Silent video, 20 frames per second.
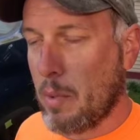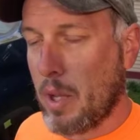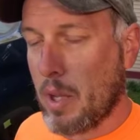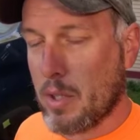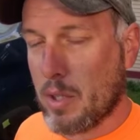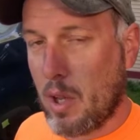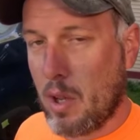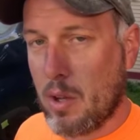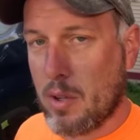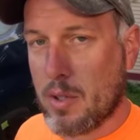
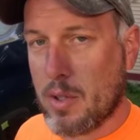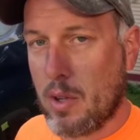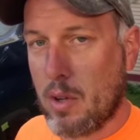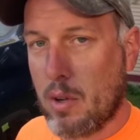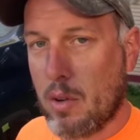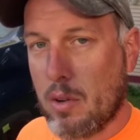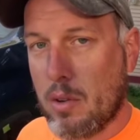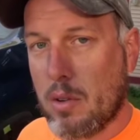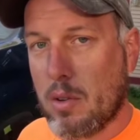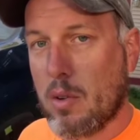because
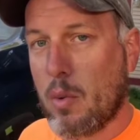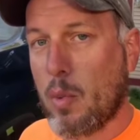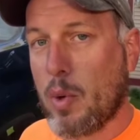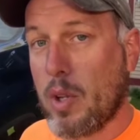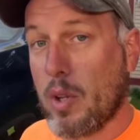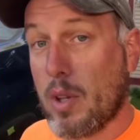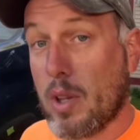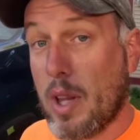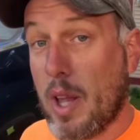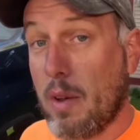also
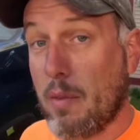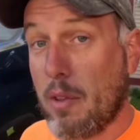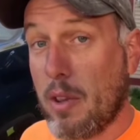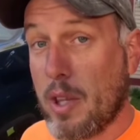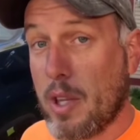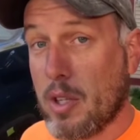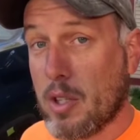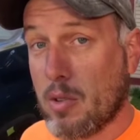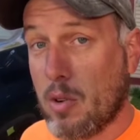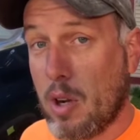when you
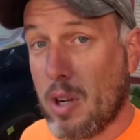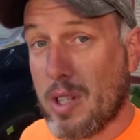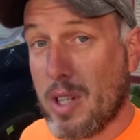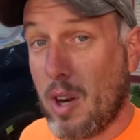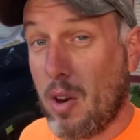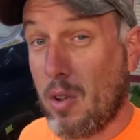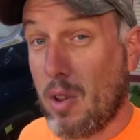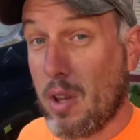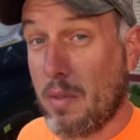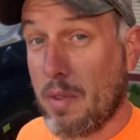level these
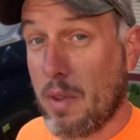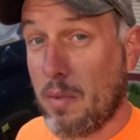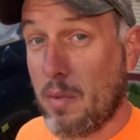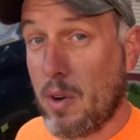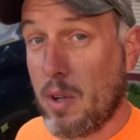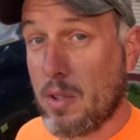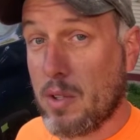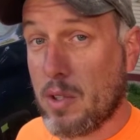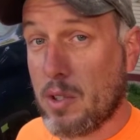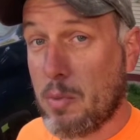trucks out or lift the
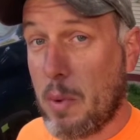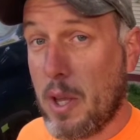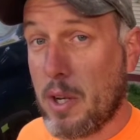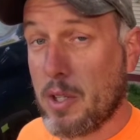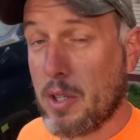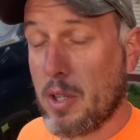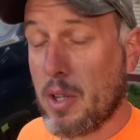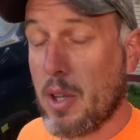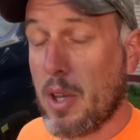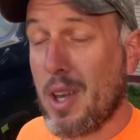front
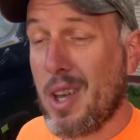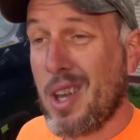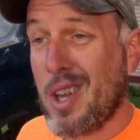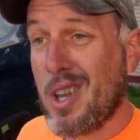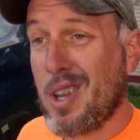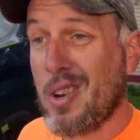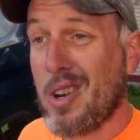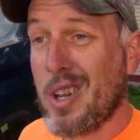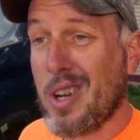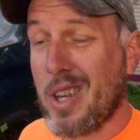suspension,
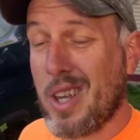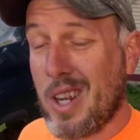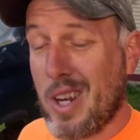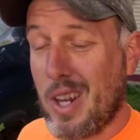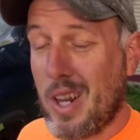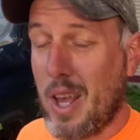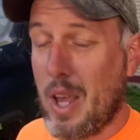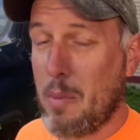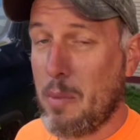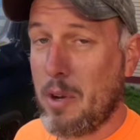you need to
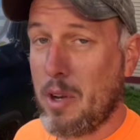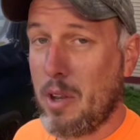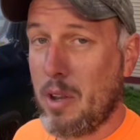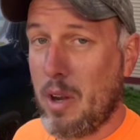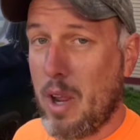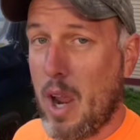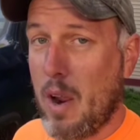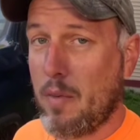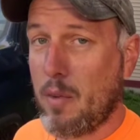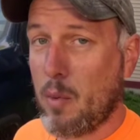get an alignment
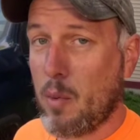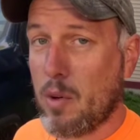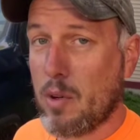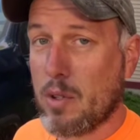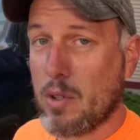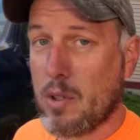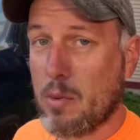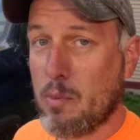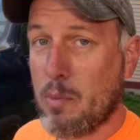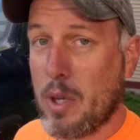done
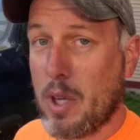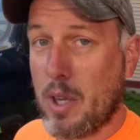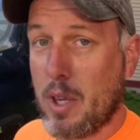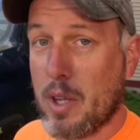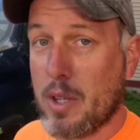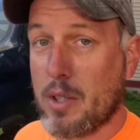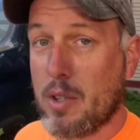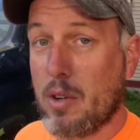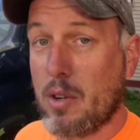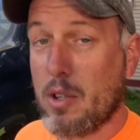afterwards,
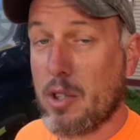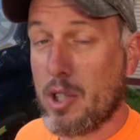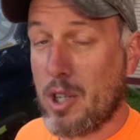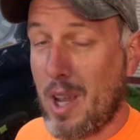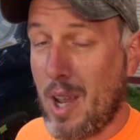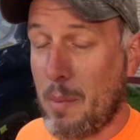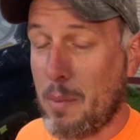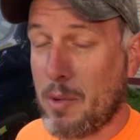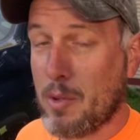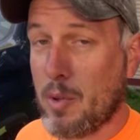because your
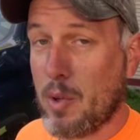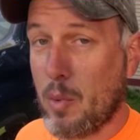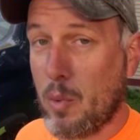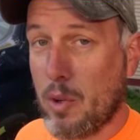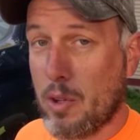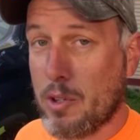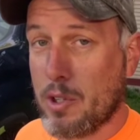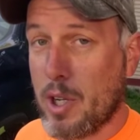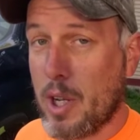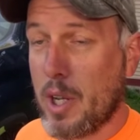geometry
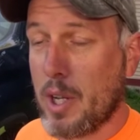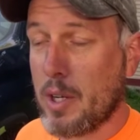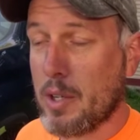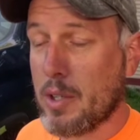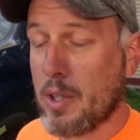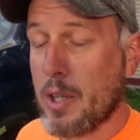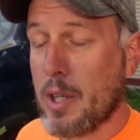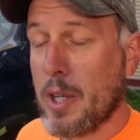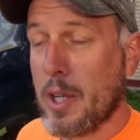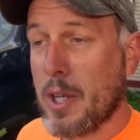will
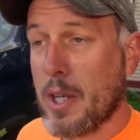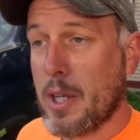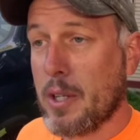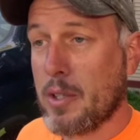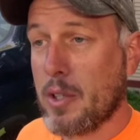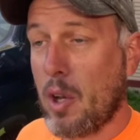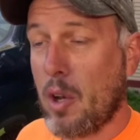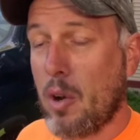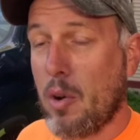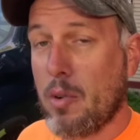change.
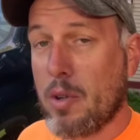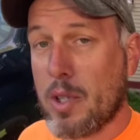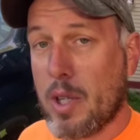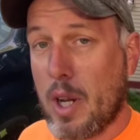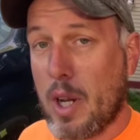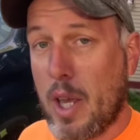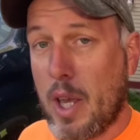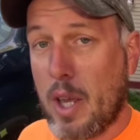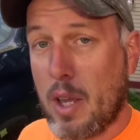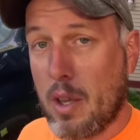So
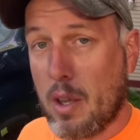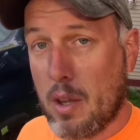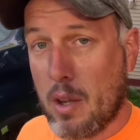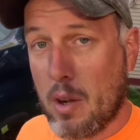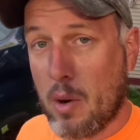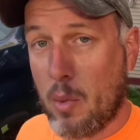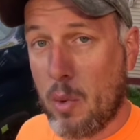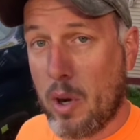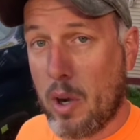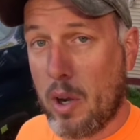today
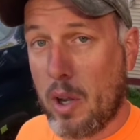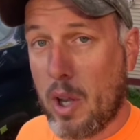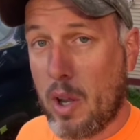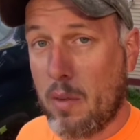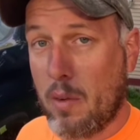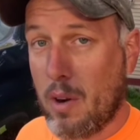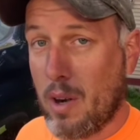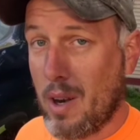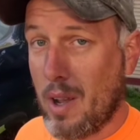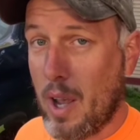we're going to
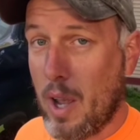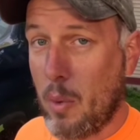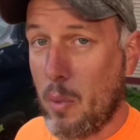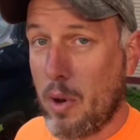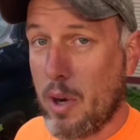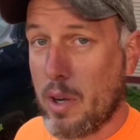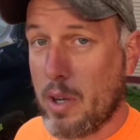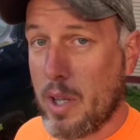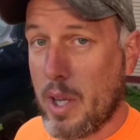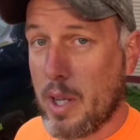cover
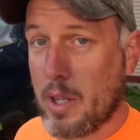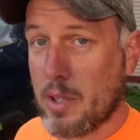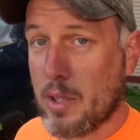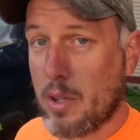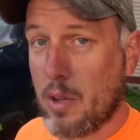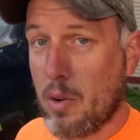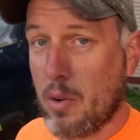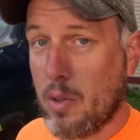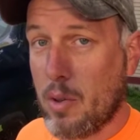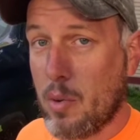what it takes
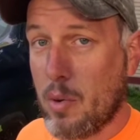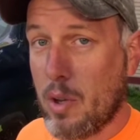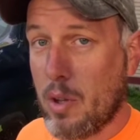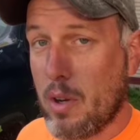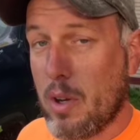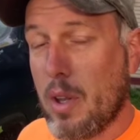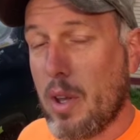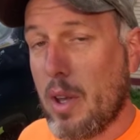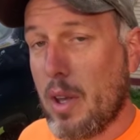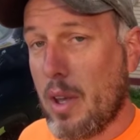to go
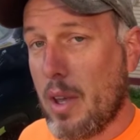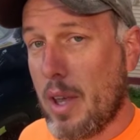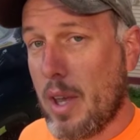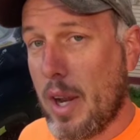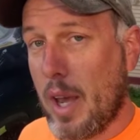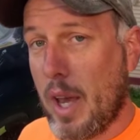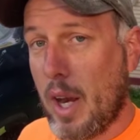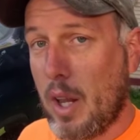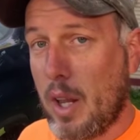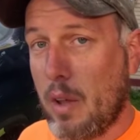through it
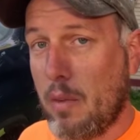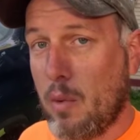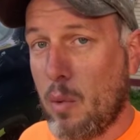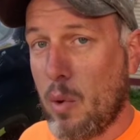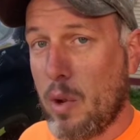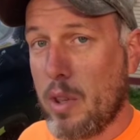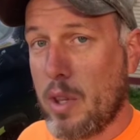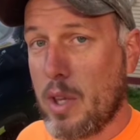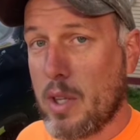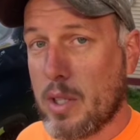and how to
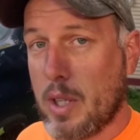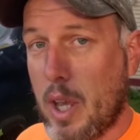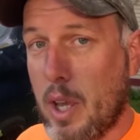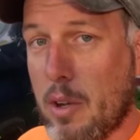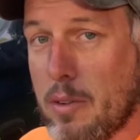level one of these